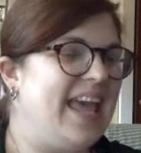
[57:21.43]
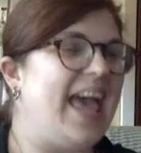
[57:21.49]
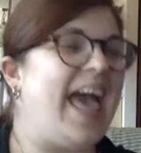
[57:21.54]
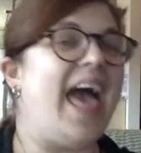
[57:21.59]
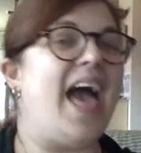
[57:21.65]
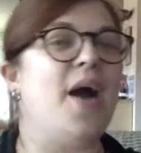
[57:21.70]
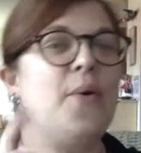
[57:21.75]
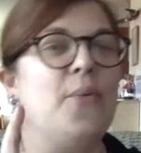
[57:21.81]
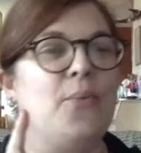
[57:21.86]

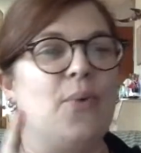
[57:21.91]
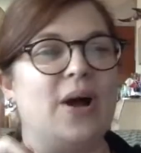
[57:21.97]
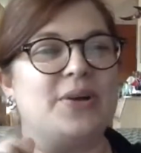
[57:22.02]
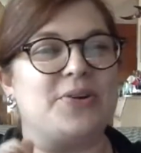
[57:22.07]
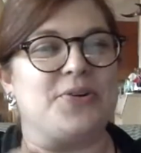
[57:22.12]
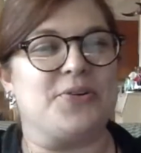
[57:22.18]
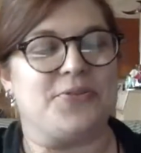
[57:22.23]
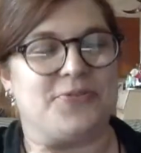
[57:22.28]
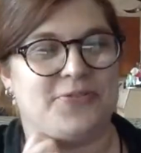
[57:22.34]
How
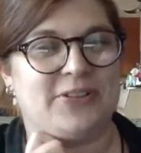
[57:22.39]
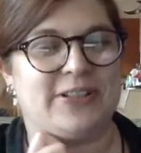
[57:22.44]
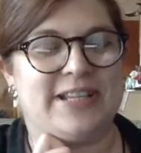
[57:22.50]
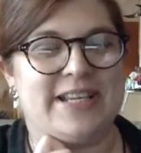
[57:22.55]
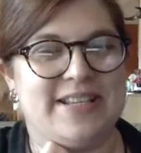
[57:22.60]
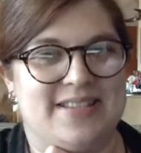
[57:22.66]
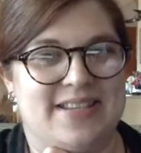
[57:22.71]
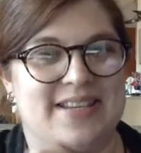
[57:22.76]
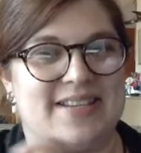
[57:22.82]
wonderful
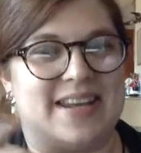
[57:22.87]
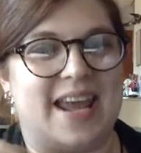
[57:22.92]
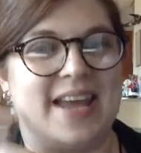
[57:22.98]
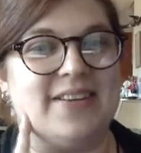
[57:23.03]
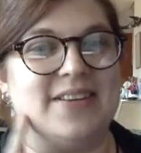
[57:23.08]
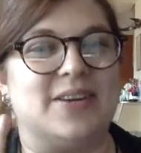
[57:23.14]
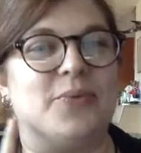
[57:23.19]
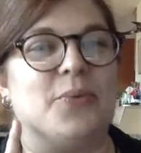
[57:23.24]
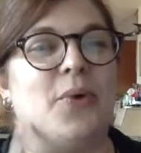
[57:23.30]
is it,
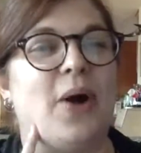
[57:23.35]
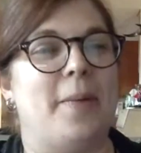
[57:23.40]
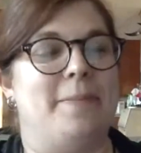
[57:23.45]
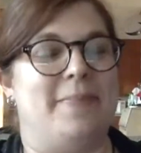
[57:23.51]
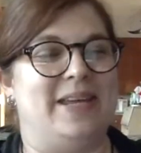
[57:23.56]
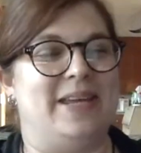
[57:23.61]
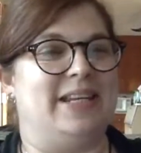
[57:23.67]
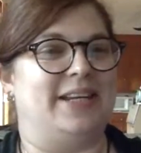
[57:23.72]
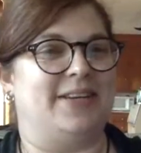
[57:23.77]
and in what
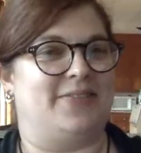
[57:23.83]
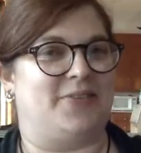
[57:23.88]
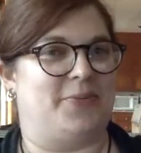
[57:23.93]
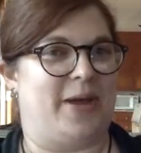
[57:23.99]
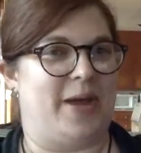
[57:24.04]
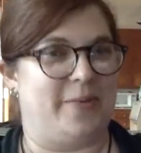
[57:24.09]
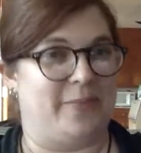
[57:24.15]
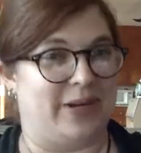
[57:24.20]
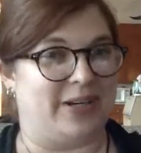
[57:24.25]
meaning of the
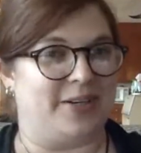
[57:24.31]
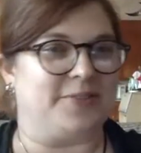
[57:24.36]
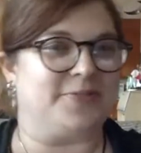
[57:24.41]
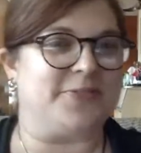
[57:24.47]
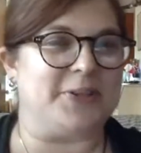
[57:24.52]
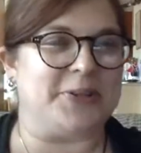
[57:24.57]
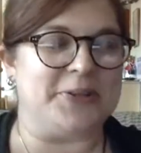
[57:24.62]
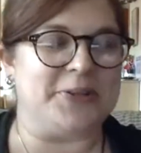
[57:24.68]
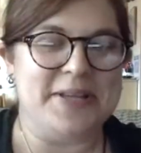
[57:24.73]
way
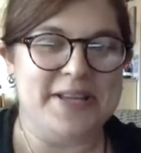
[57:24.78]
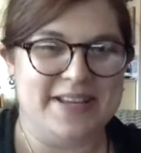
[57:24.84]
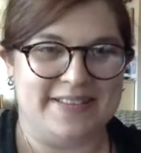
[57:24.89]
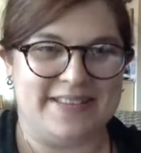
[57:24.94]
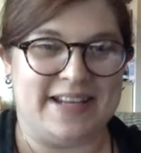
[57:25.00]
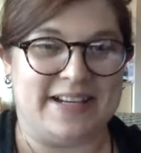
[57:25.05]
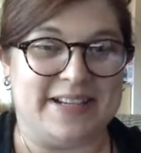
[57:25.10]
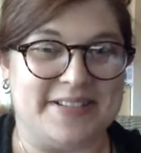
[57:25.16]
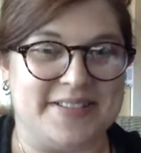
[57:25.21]
wonderful,
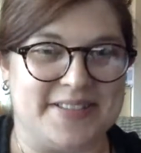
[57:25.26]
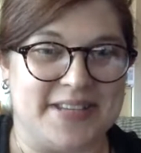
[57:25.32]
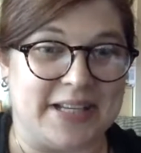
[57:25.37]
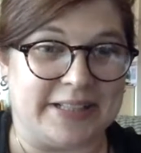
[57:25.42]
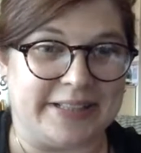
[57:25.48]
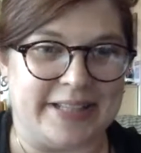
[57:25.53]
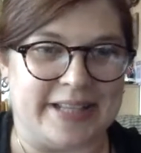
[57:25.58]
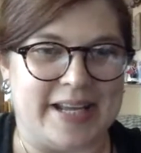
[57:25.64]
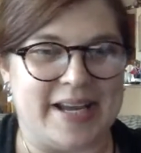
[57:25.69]
that he's
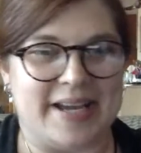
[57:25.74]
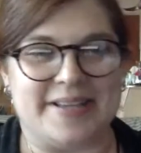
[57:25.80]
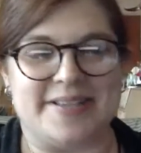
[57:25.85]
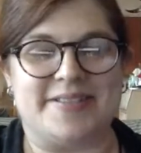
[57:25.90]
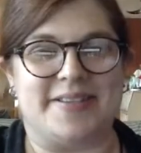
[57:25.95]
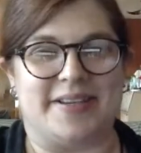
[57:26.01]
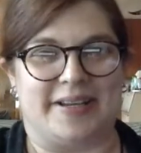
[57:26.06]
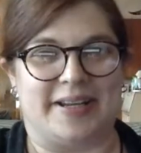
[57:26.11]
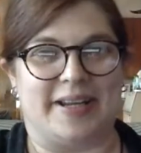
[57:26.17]
suddenly
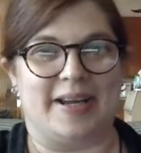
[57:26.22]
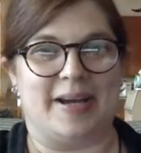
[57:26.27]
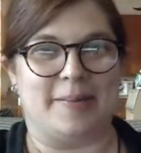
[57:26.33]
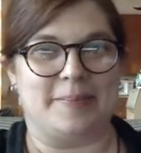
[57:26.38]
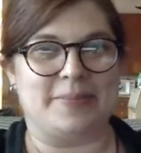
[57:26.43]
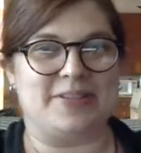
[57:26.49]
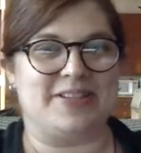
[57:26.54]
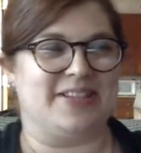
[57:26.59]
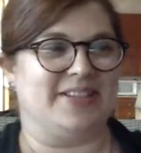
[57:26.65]
sucking
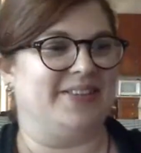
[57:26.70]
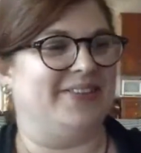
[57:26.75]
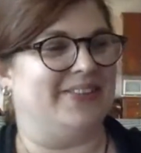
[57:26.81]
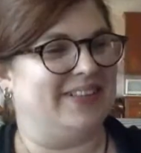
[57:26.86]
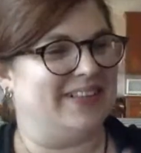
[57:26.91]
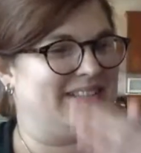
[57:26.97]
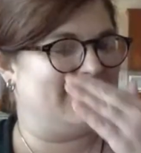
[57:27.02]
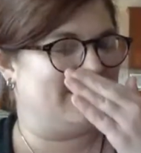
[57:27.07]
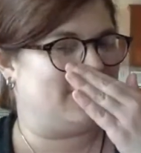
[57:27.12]
up
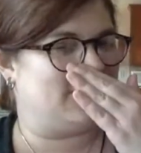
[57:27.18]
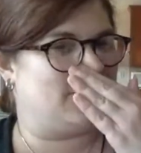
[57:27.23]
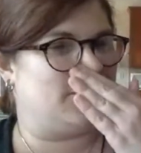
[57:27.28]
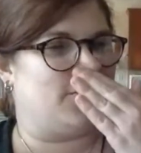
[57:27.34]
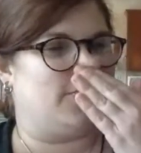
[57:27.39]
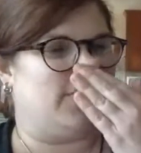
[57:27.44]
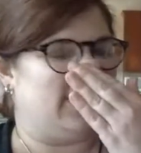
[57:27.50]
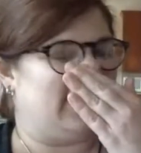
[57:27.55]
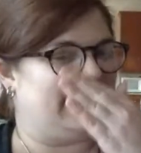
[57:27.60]
to
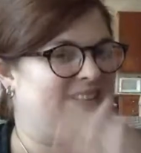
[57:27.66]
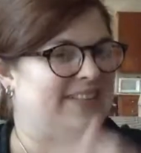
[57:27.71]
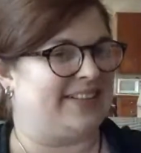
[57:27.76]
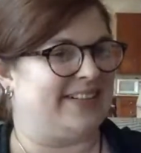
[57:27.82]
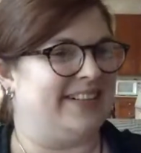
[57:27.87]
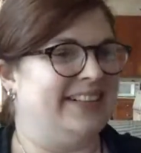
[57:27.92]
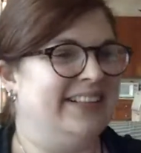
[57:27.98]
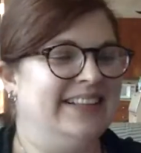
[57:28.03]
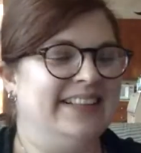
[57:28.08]
Sir
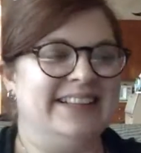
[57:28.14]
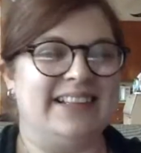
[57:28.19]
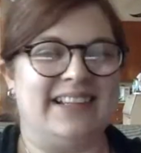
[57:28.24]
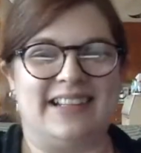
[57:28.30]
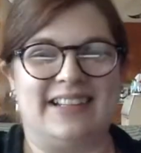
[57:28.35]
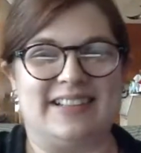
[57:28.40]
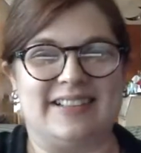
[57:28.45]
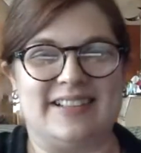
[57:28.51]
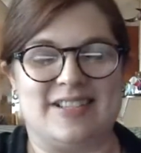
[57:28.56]
Walter
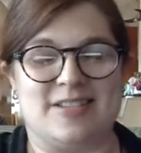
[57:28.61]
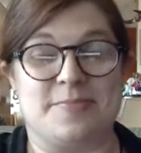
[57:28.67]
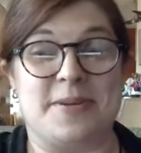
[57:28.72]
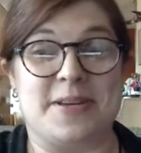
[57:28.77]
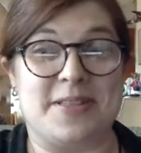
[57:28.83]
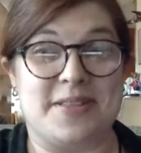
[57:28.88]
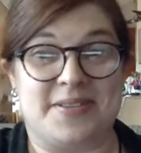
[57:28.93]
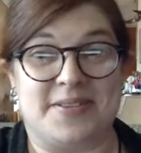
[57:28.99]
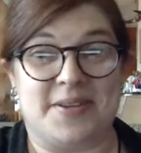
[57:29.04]
and
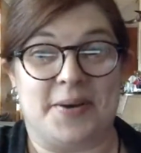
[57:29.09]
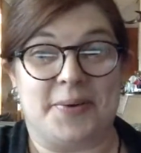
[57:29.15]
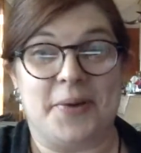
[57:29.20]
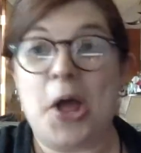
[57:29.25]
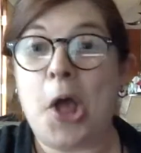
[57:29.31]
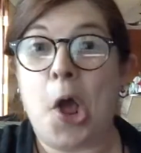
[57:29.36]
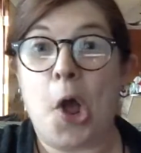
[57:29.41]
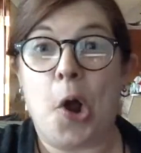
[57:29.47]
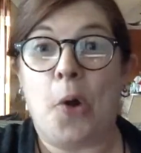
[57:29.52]
Elizabeth? So
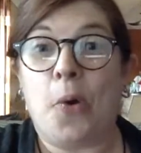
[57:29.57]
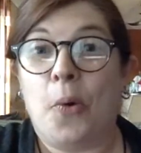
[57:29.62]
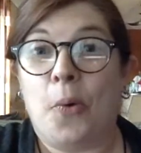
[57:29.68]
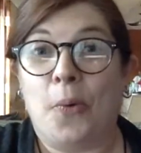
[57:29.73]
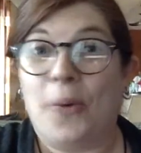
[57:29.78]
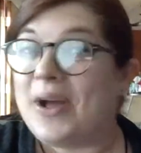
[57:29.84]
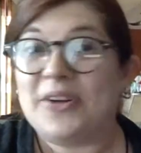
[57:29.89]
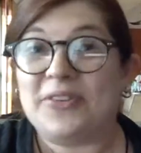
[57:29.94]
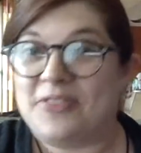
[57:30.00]

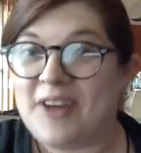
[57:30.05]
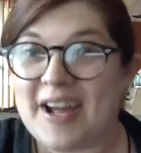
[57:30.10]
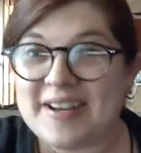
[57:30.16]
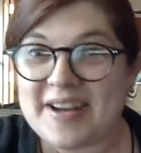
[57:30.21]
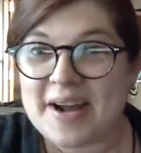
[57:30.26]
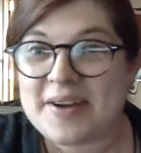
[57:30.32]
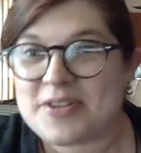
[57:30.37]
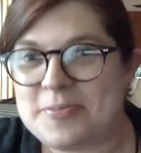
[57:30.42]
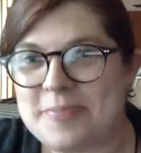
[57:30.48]
we'll
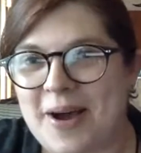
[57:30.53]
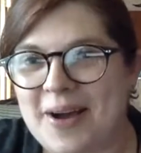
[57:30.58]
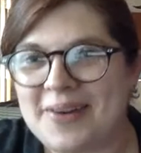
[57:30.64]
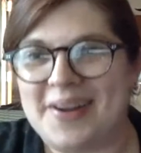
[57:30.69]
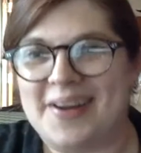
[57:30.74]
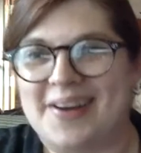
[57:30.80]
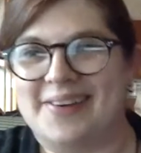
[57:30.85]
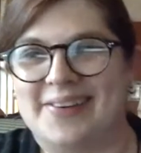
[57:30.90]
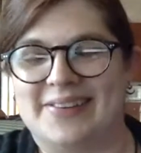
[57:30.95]
find out
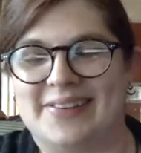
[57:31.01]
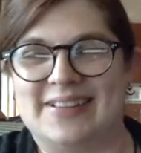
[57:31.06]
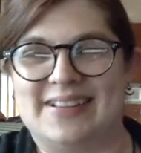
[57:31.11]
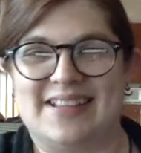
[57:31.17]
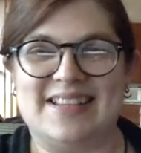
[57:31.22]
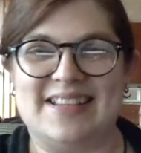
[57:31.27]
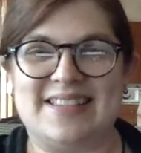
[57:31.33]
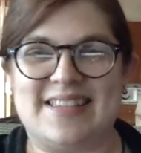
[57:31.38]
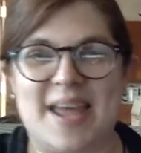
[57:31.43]
tomorrow.
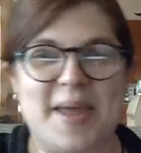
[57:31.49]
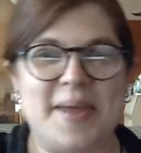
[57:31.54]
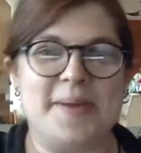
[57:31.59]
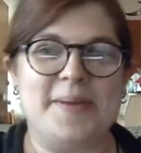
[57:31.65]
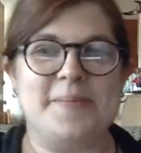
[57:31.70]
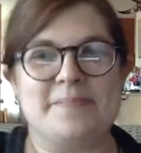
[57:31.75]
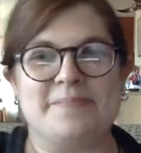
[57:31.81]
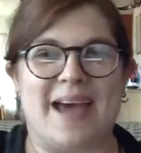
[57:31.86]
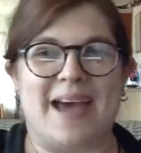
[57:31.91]

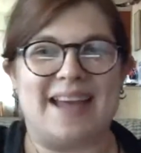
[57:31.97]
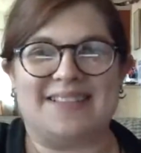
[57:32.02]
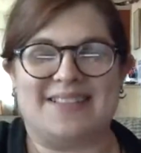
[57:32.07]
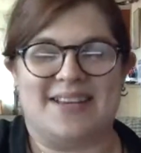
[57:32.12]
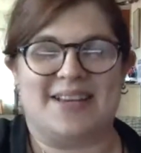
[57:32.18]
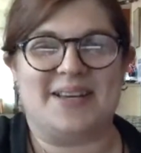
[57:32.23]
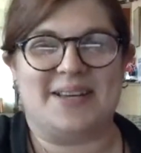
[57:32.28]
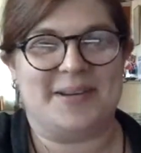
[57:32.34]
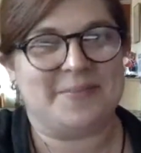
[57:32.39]
Same bat
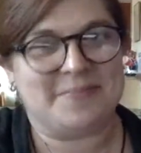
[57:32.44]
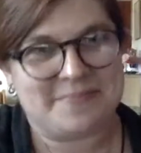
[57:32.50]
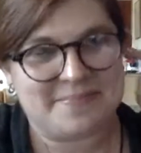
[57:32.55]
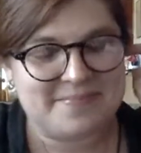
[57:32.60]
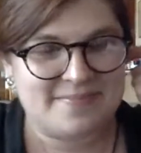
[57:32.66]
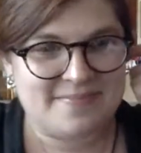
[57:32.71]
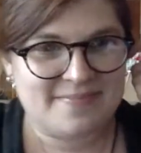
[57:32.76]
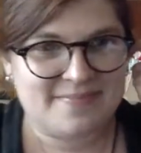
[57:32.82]
time.